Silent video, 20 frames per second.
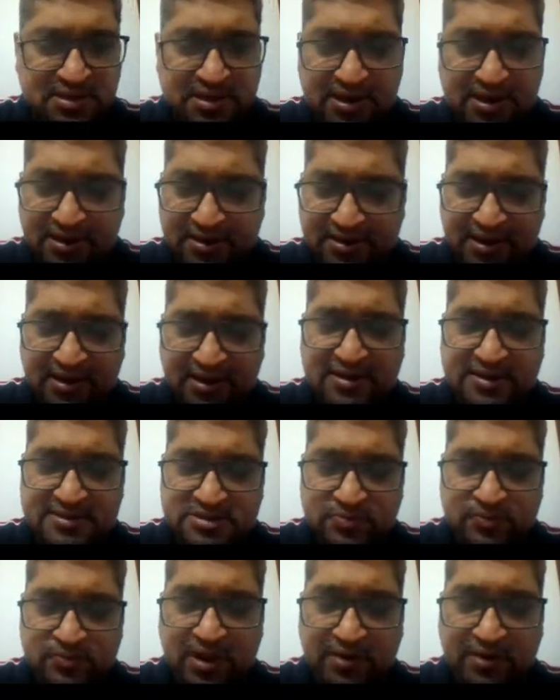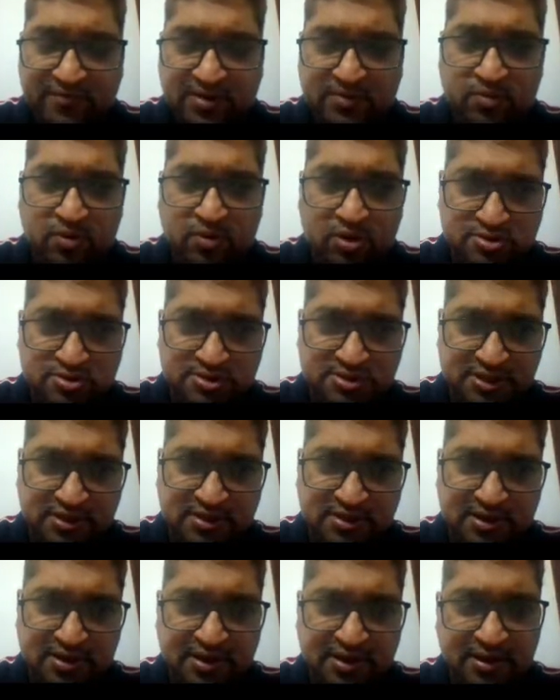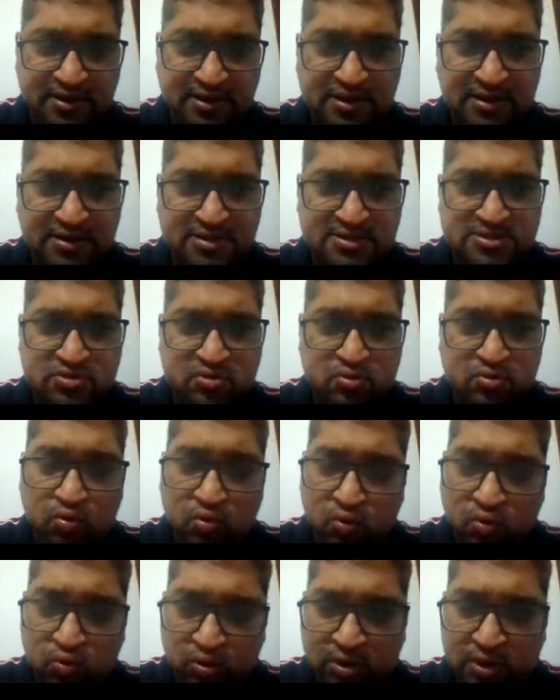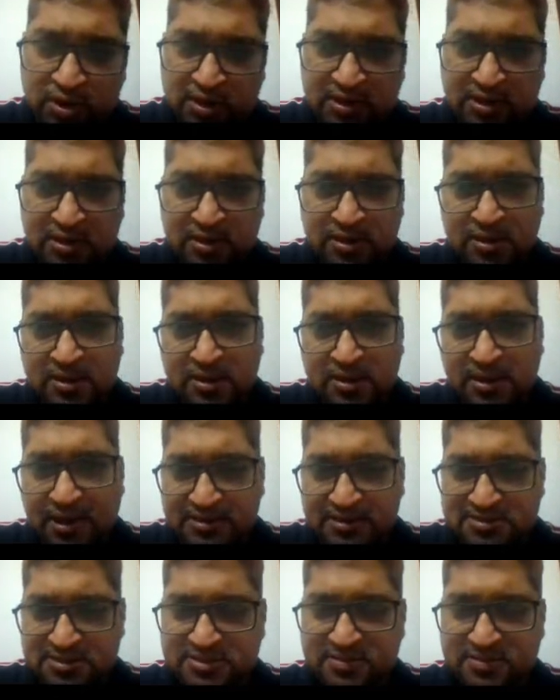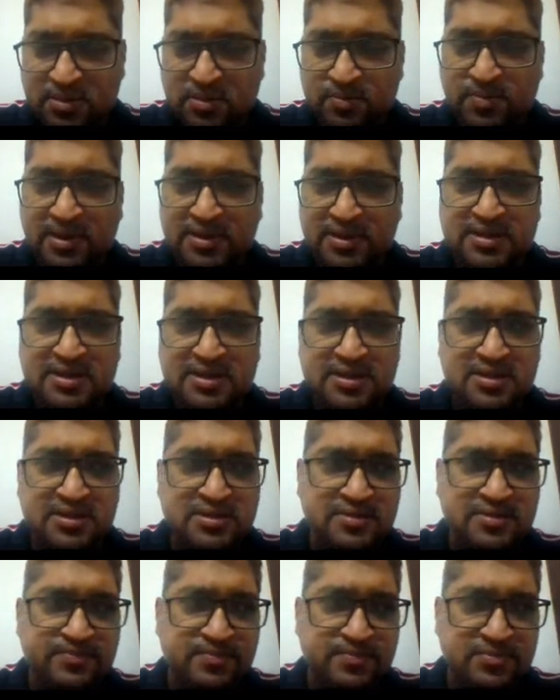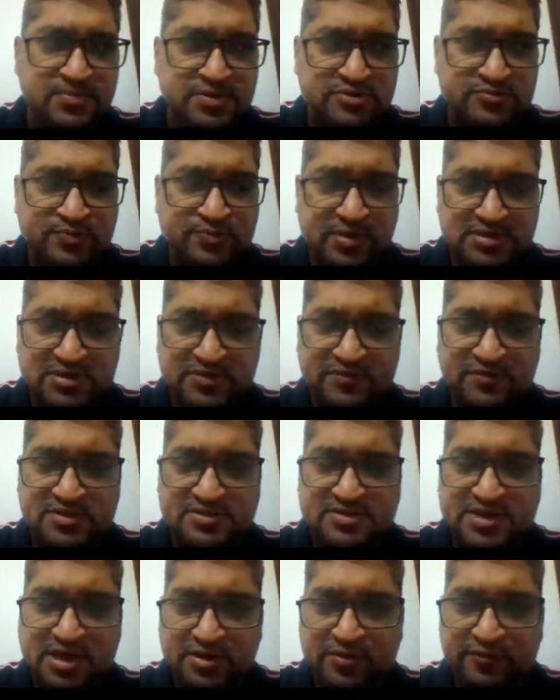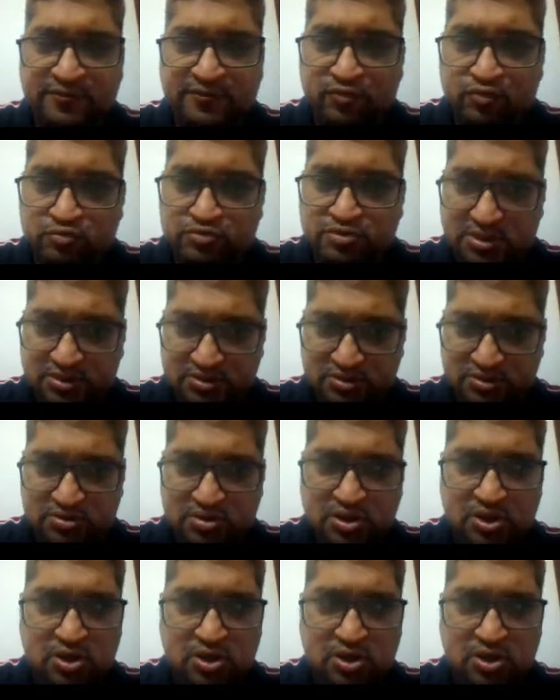it acts as a private blockchain, and it is only accessible by a specific set of users.